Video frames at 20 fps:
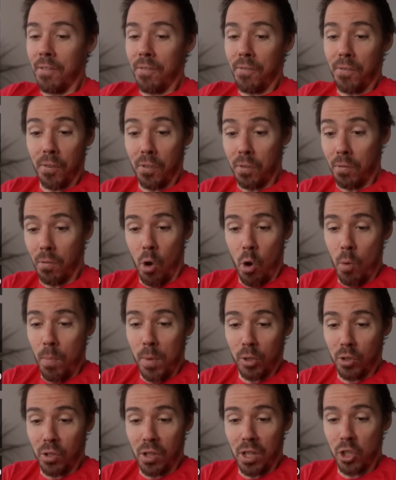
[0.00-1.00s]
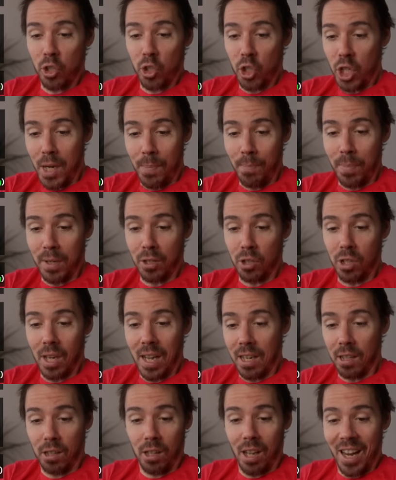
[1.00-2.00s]
for almost the cheapest
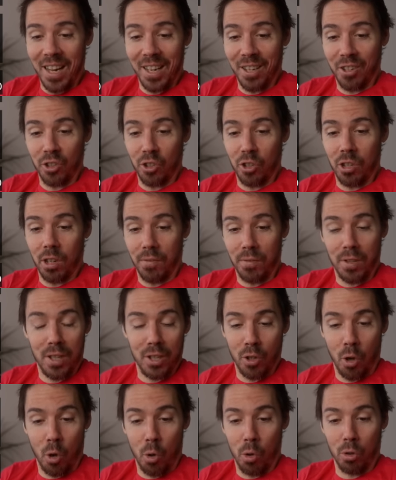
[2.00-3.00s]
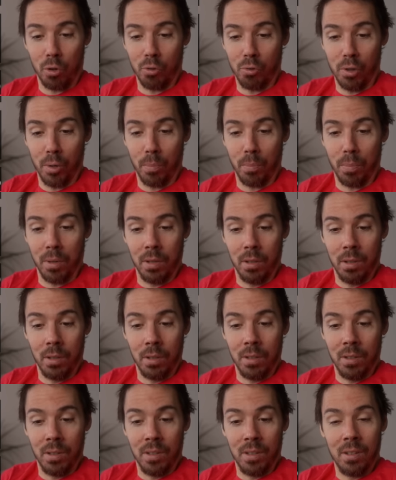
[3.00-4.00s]
and lightest of this whole group.
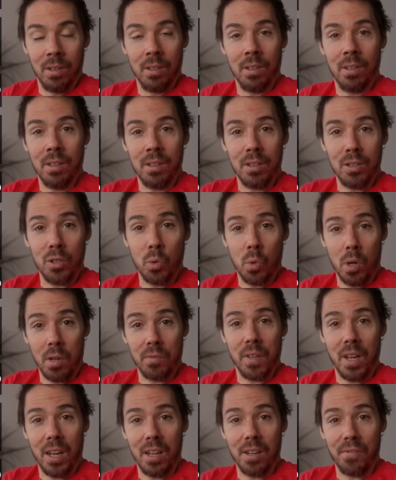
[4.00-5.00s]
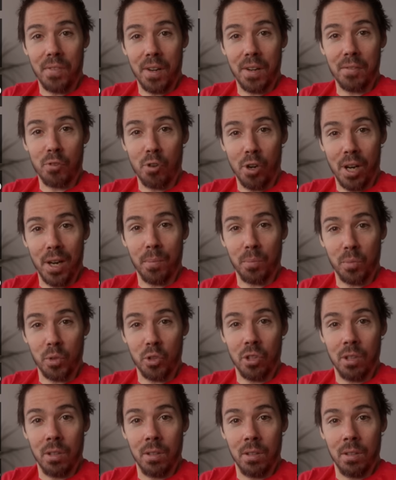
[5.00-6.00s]
1295 grams.